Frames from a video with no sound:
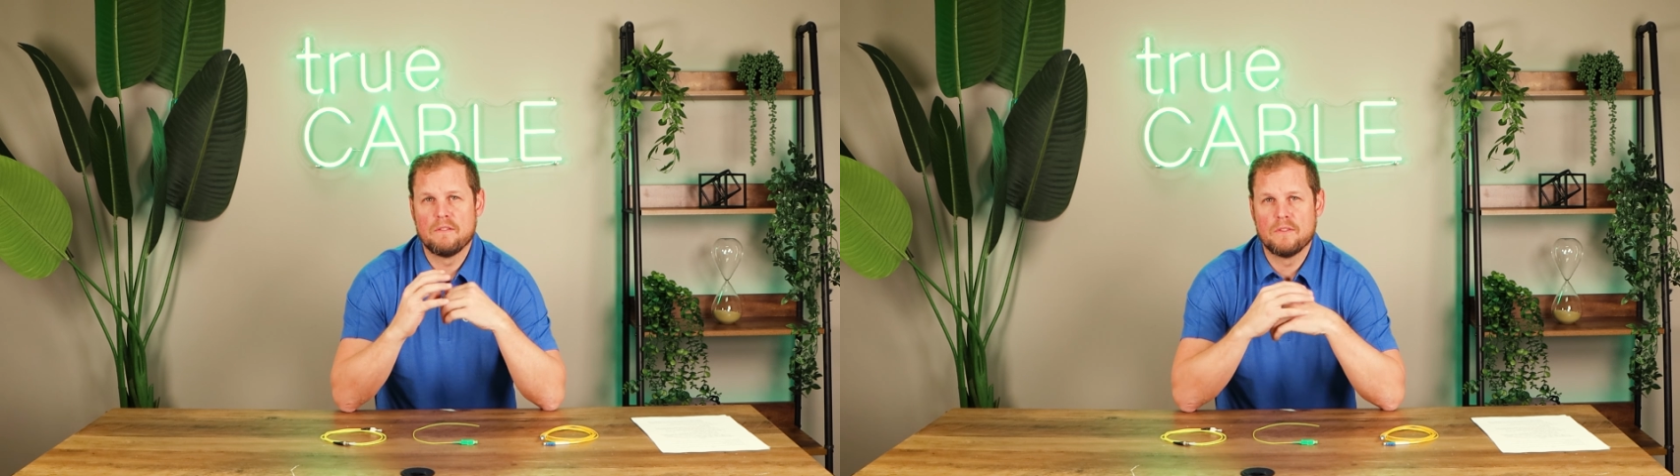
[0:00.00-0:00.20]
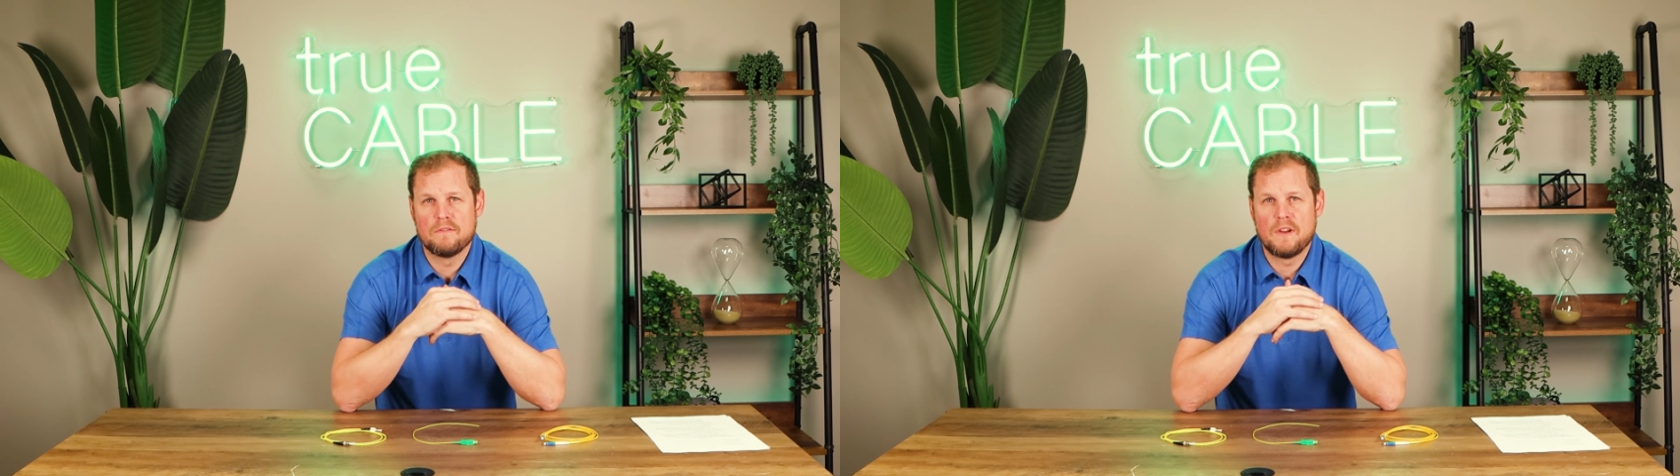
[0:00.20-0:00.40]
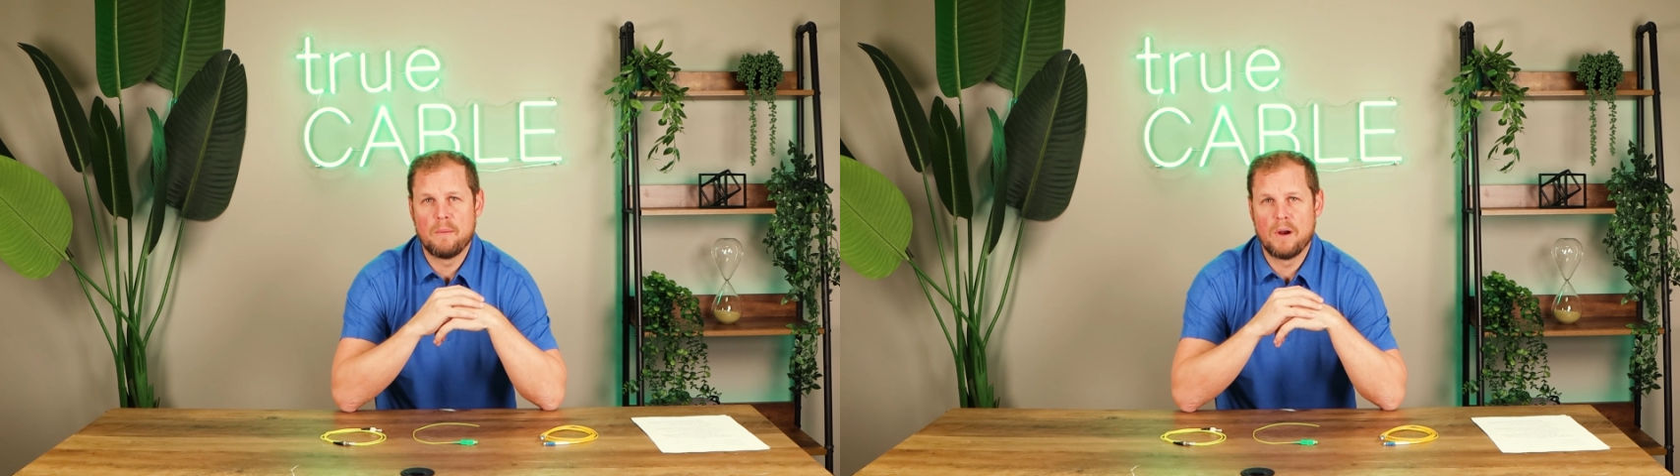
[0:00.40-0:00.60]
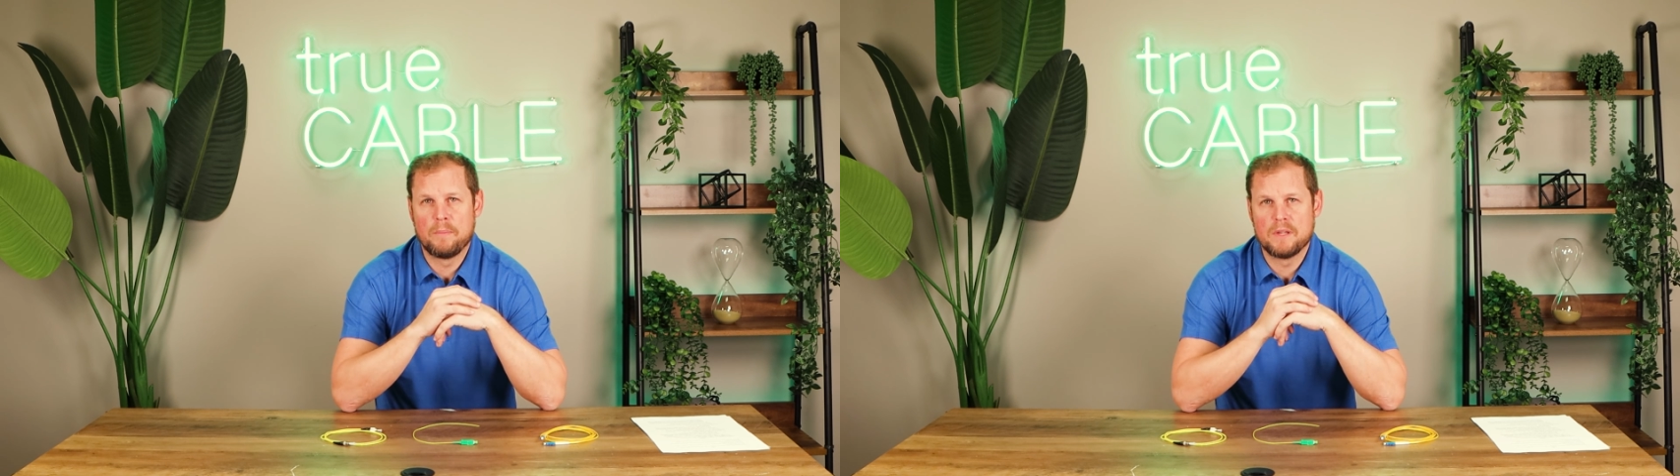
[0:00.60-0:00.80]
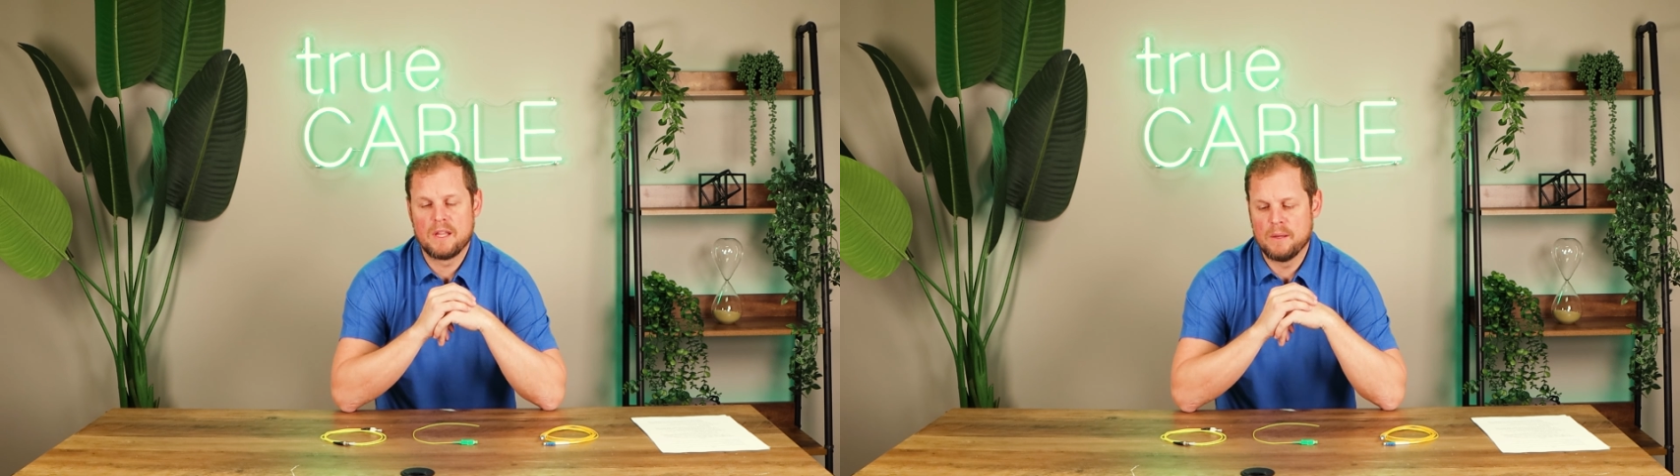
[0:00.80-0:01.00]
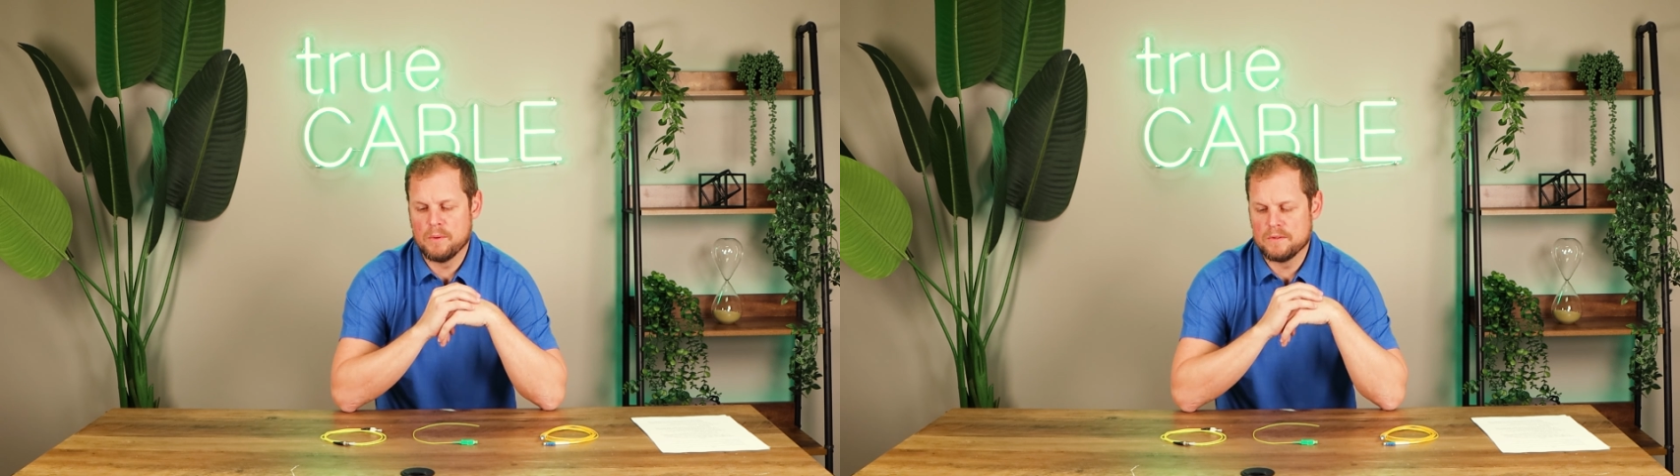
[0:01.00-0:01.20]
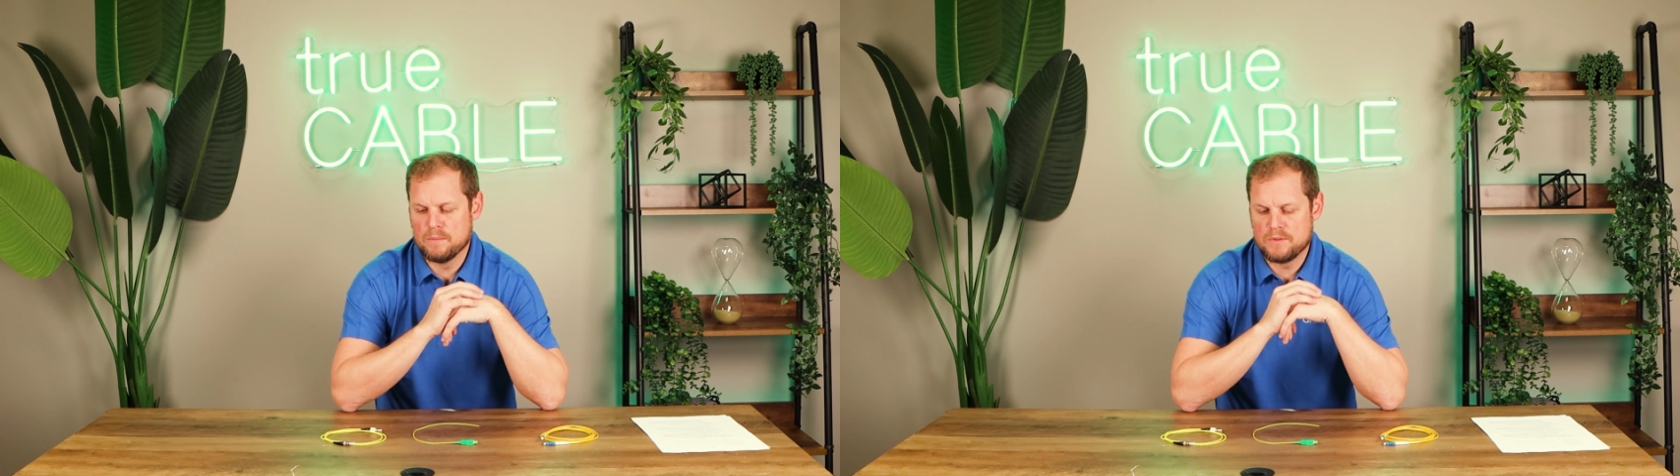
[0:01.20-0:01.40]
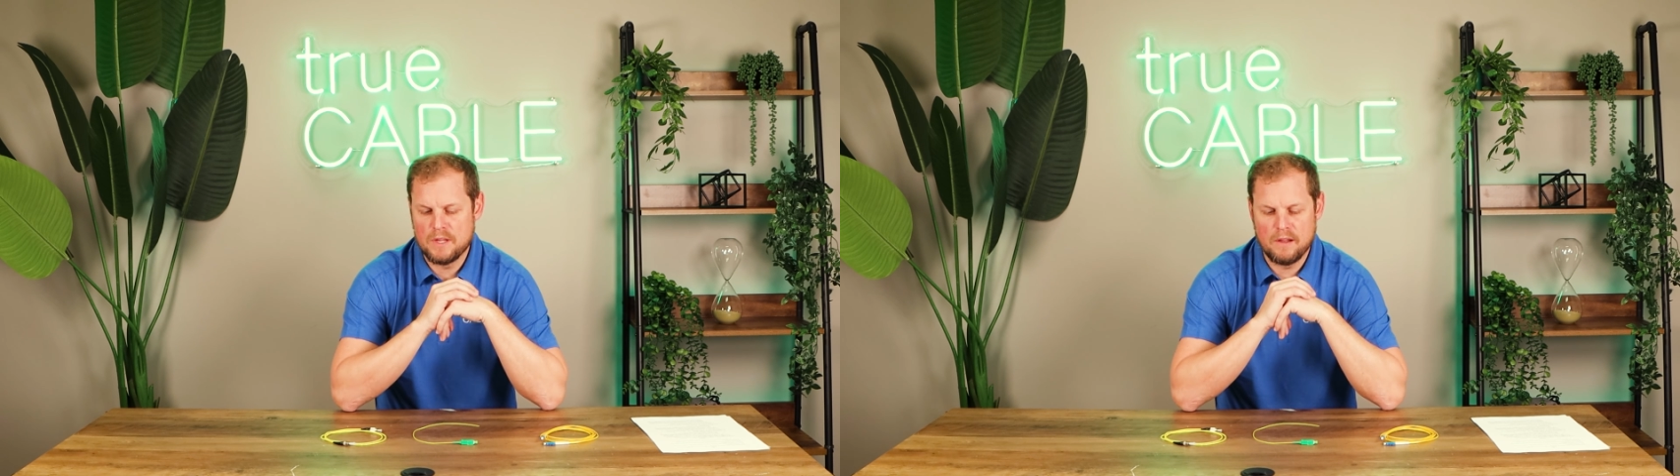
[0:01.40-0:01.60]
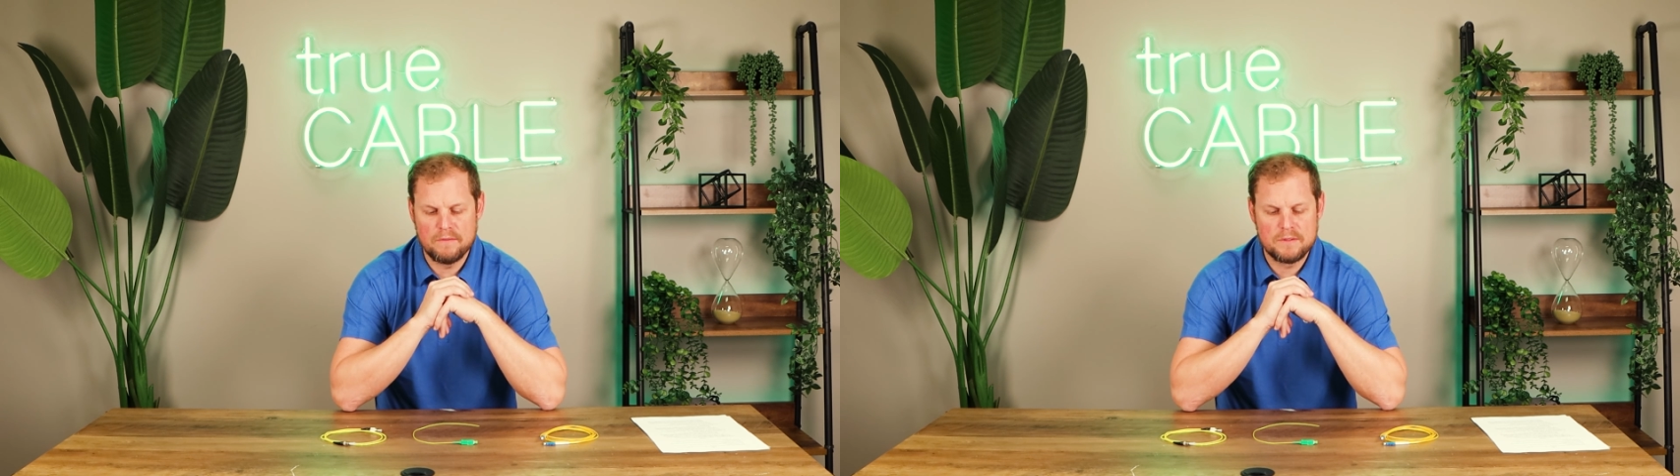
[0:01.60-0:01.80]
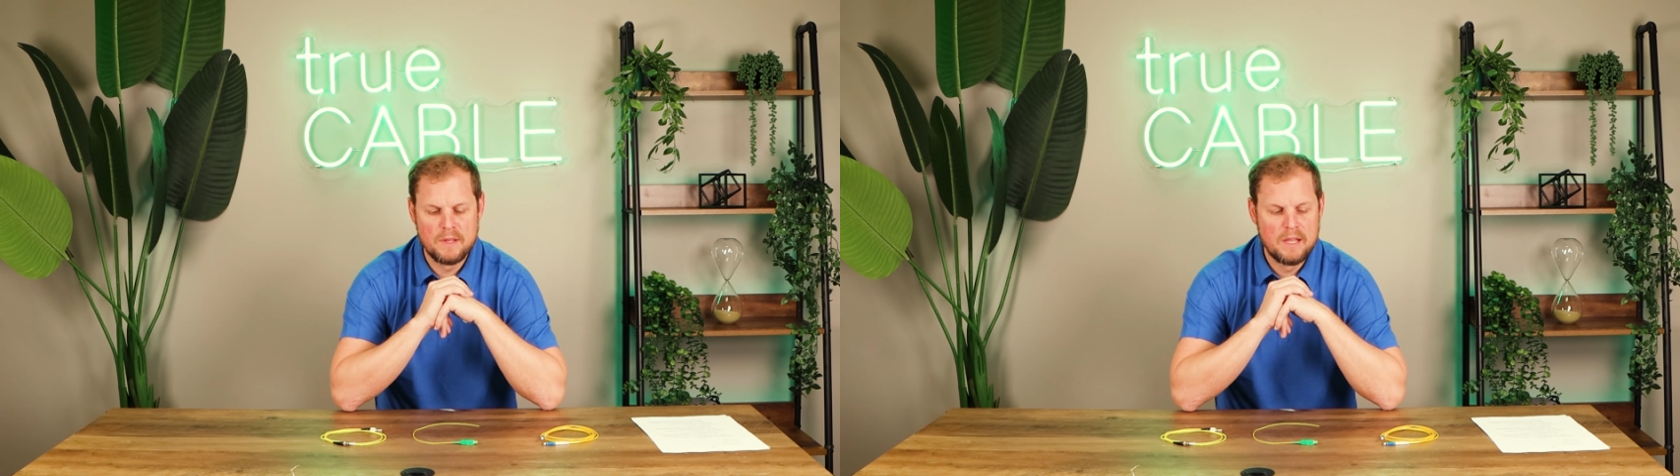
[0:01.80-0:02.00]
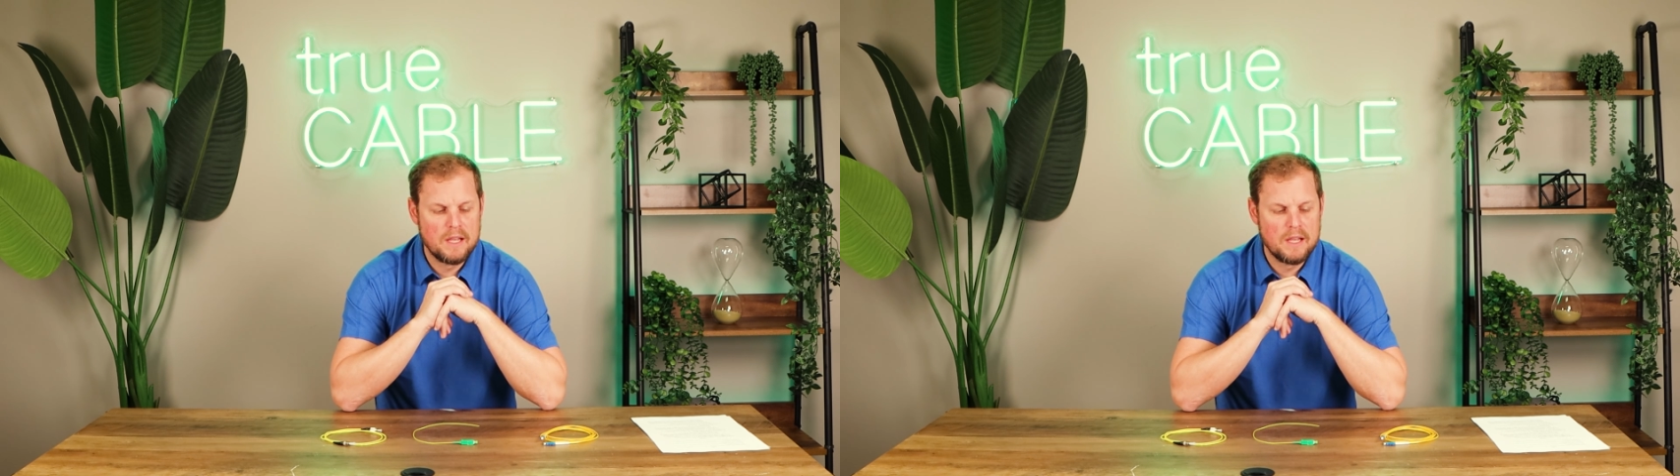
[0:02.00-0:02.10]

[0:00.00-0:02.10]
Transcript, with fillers: of the fiber optic cables themselves.